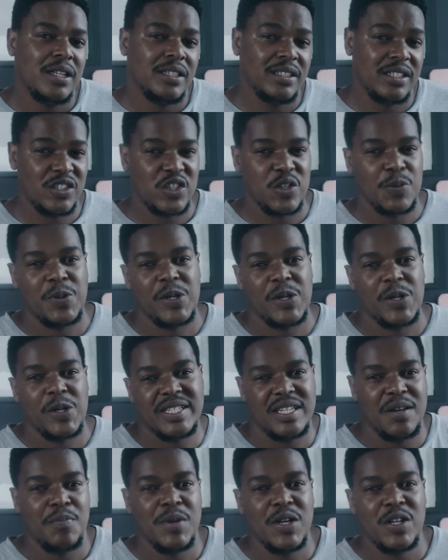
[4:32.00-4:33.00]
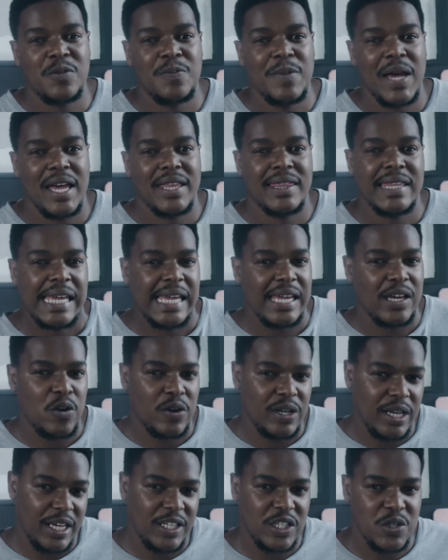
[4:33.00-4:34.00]
distributor is a middleman. They
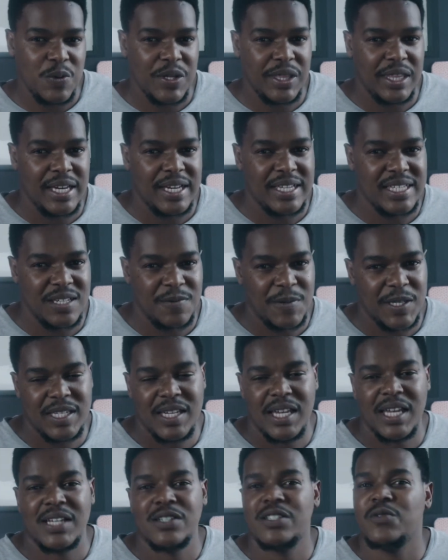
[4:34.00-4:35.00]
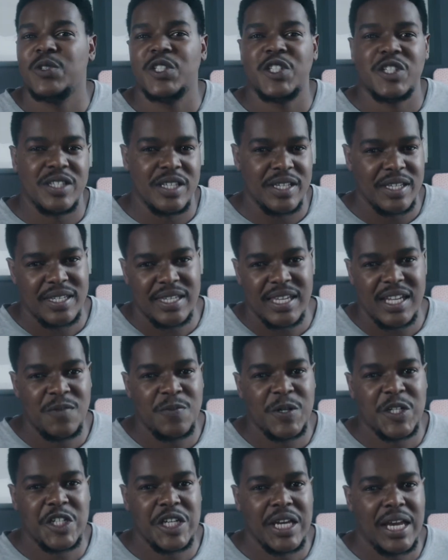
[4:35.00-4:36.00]
connect you with the exhibitor, which is the
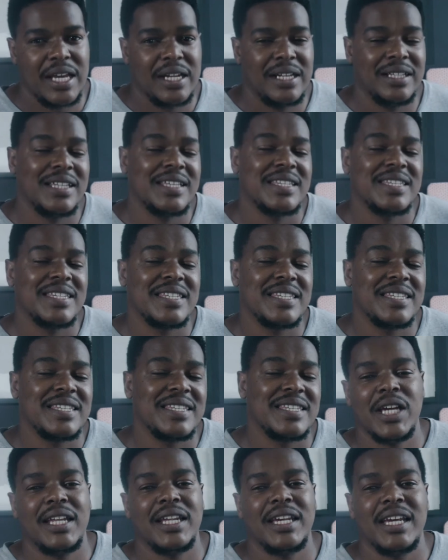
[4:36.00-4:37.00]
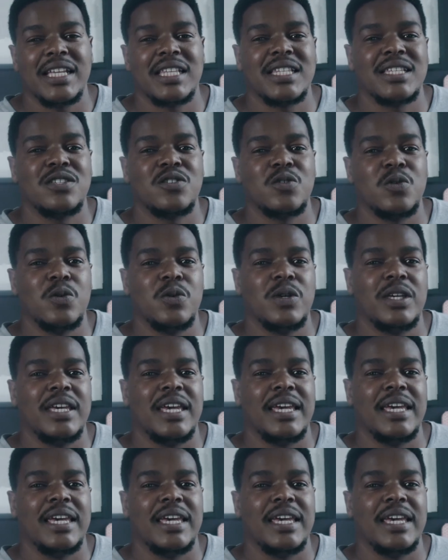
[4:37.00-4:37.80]
cinema chain, and the cinema chain gets to